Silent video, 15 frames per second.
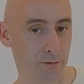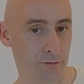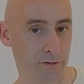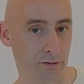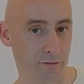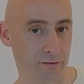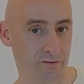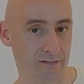on
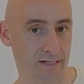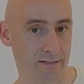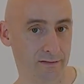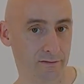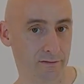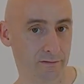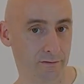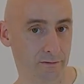the other side.
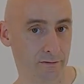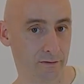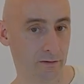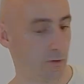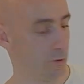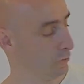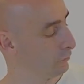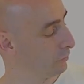
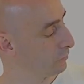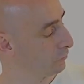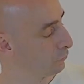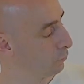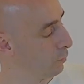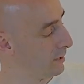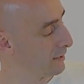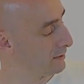So it's
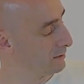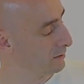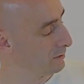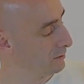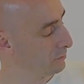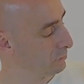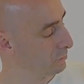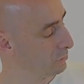1,
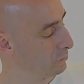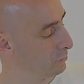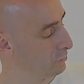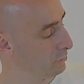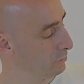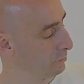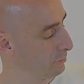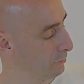
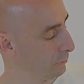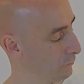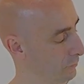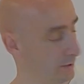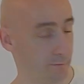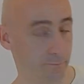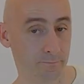2, 3.